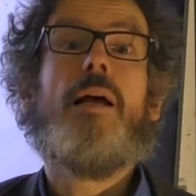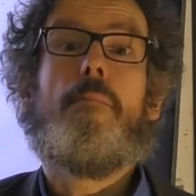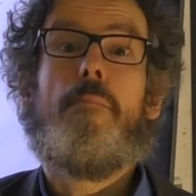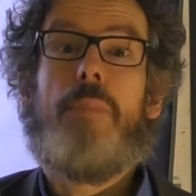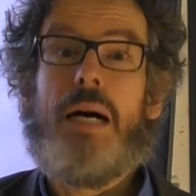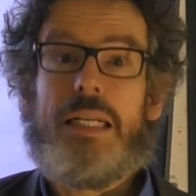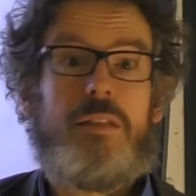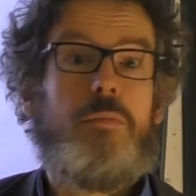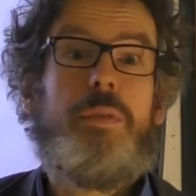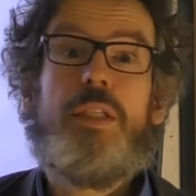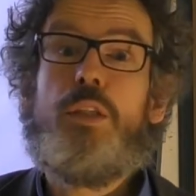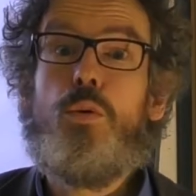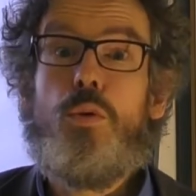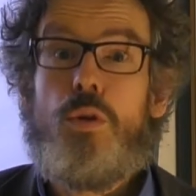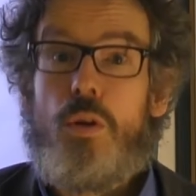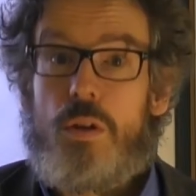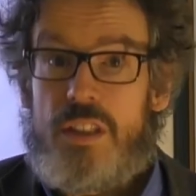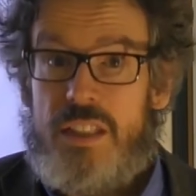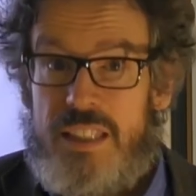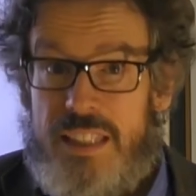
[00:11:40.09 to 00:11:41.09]
but we do
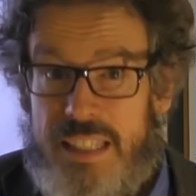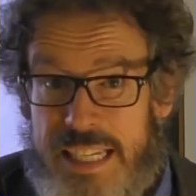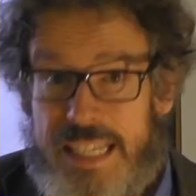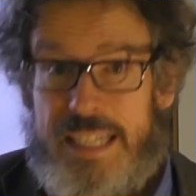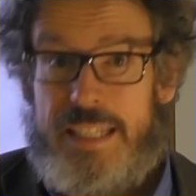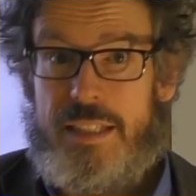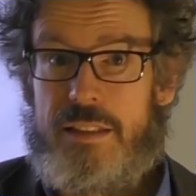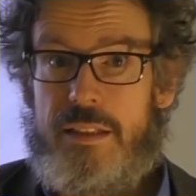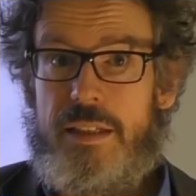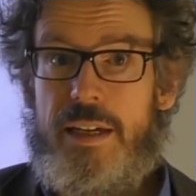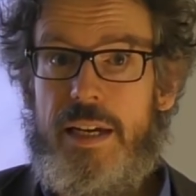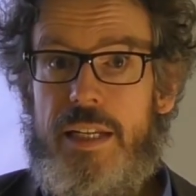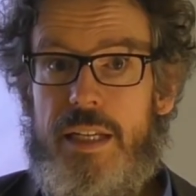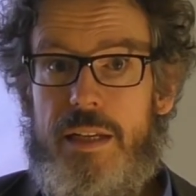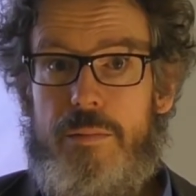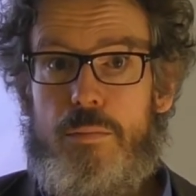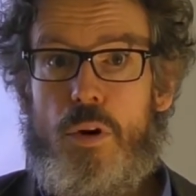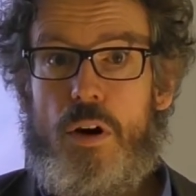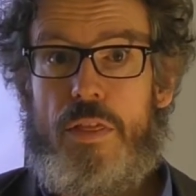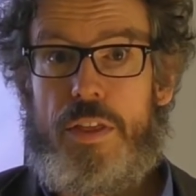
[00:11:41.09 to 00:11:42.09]
not need
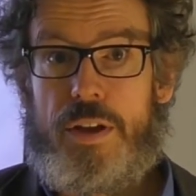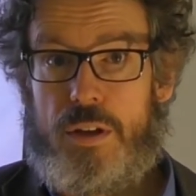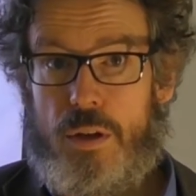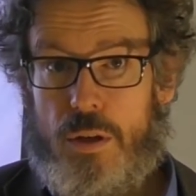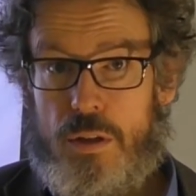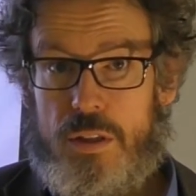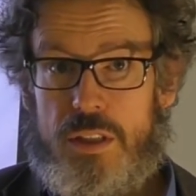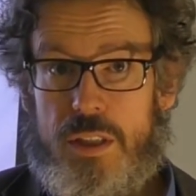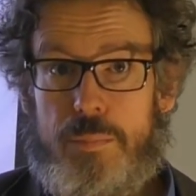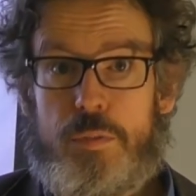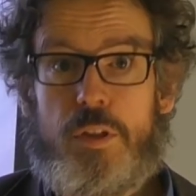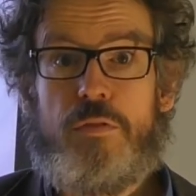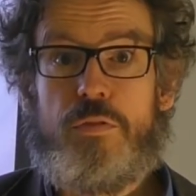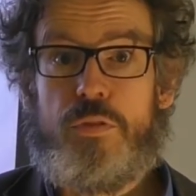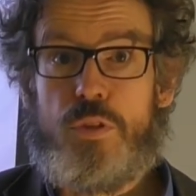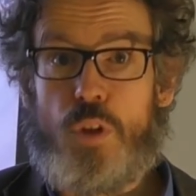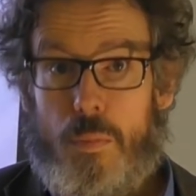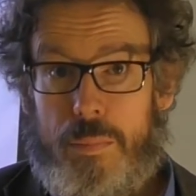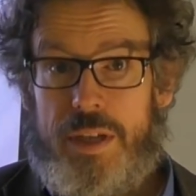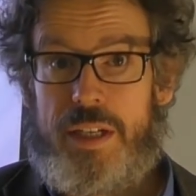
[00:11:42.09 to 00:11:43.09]
anymore the concept
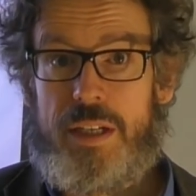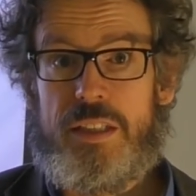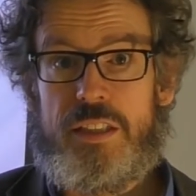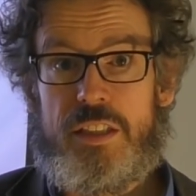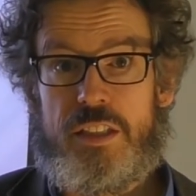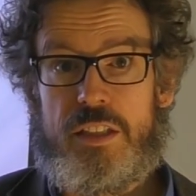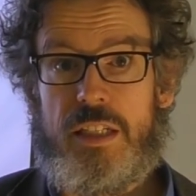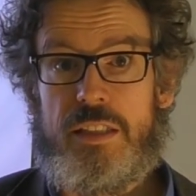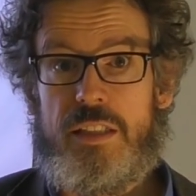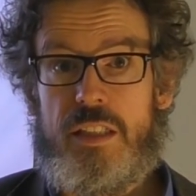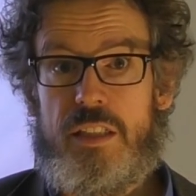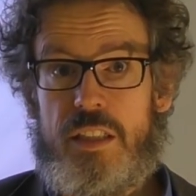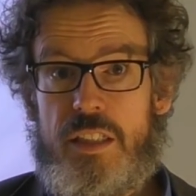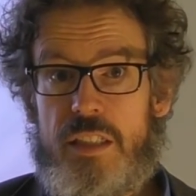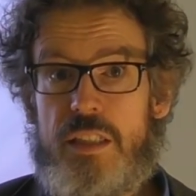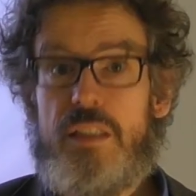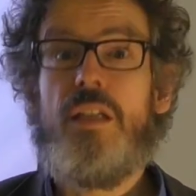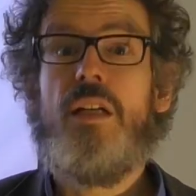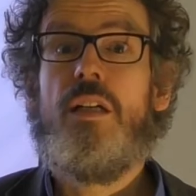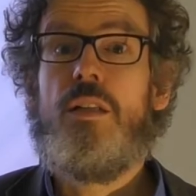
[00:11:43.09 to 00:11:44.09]
of dominant
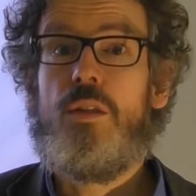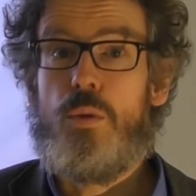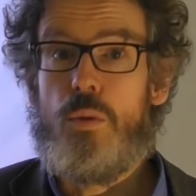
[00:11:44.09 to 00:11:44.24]
strategies